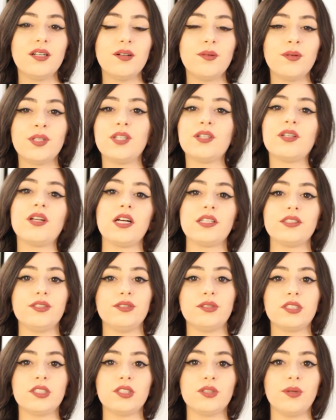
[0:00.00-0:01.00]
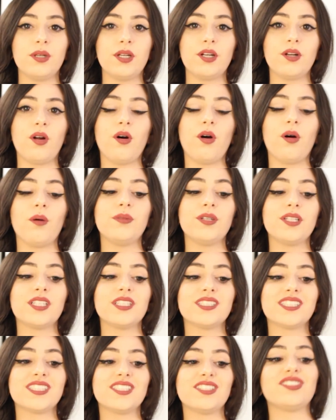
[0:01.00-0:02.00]
when you're not used to it at all
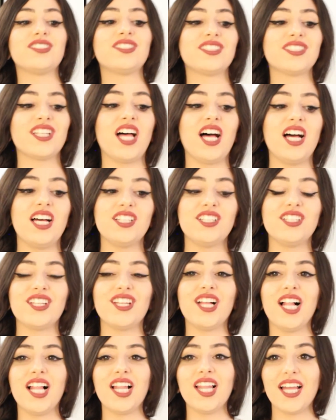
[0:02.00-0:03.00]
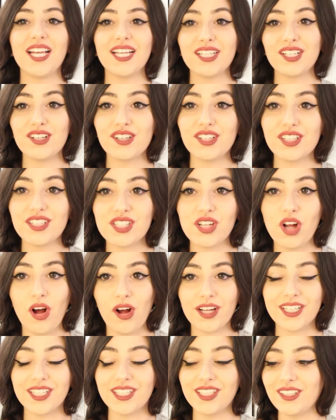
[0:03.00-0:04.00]
because it's like you're just
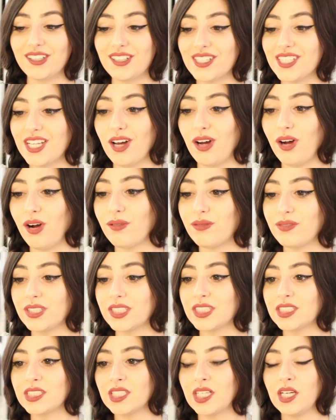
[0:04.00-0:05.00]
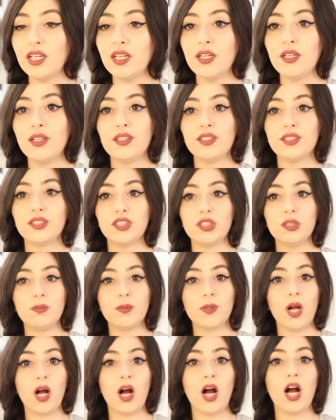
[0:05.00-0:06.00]
talking to yourself. It's
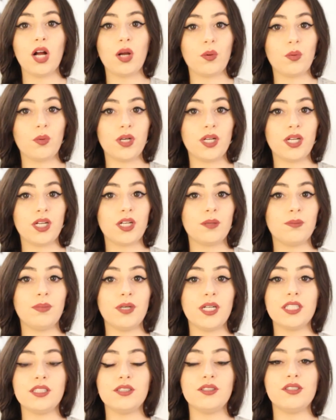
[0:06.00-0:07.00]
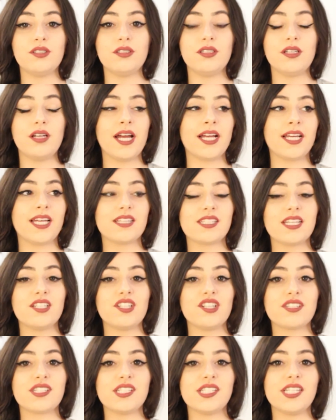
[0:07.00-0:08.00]
super awkward, but you, I guess I
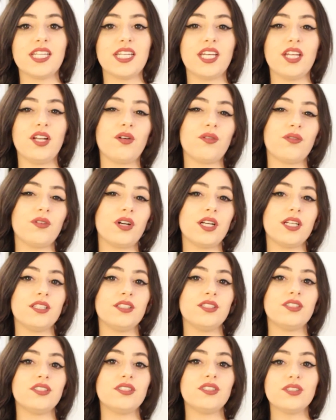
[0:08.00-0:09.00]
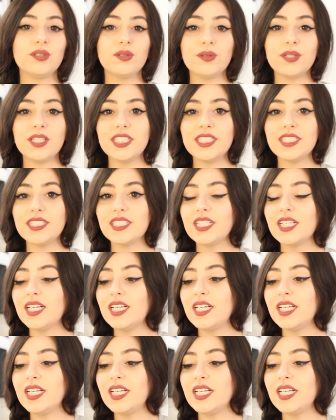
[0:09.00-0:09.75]
just need to get over it and do it.